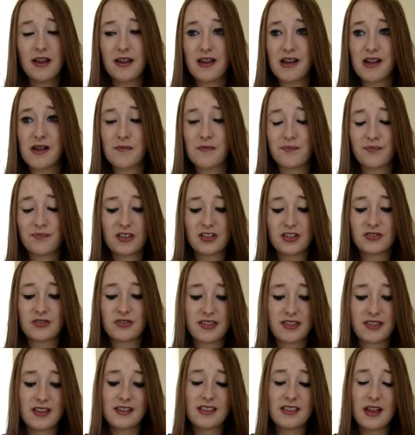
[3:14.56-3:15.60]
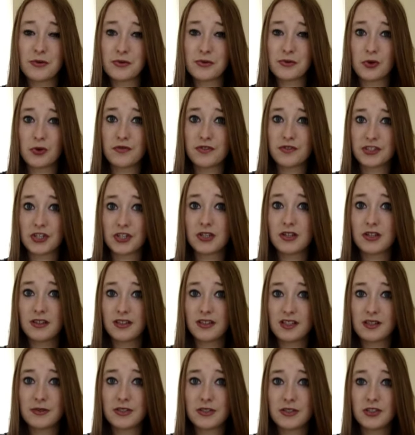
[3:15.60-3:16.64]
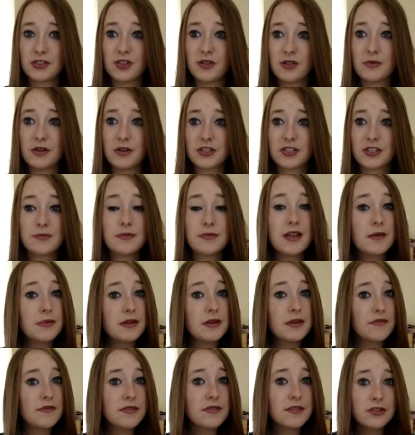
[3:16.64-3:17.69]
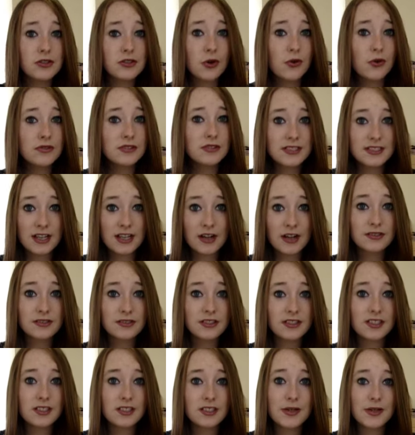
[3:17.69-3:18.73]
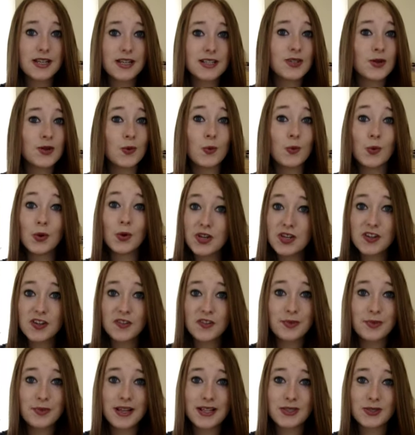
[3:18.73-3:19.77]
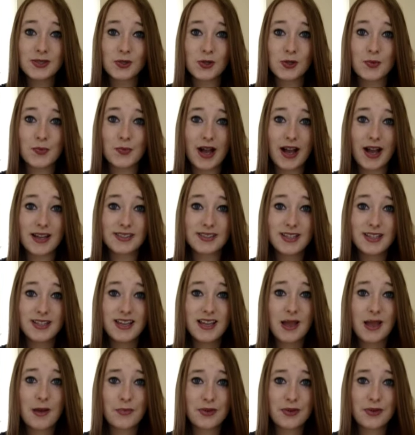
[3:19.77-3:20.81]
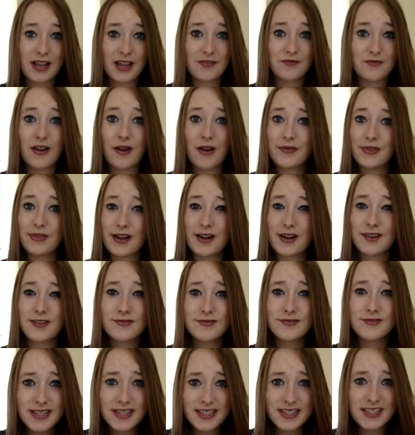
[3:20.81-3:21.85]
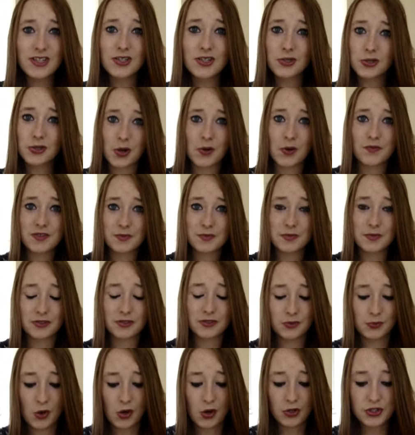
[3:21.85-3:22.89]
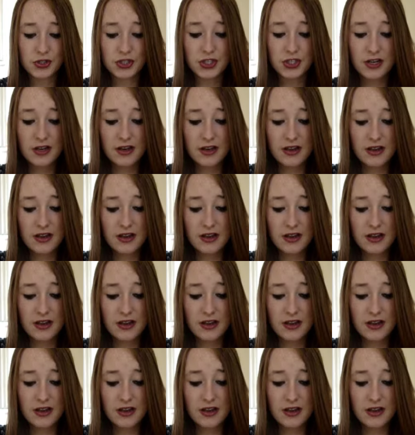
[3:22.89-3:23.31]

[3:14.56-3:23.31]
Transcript: Um, so I think that was overdone a little bit too much. Maybe if they toned it down a little bit, it wouldn't have been so bad. But I found that really uncomfortable to watch.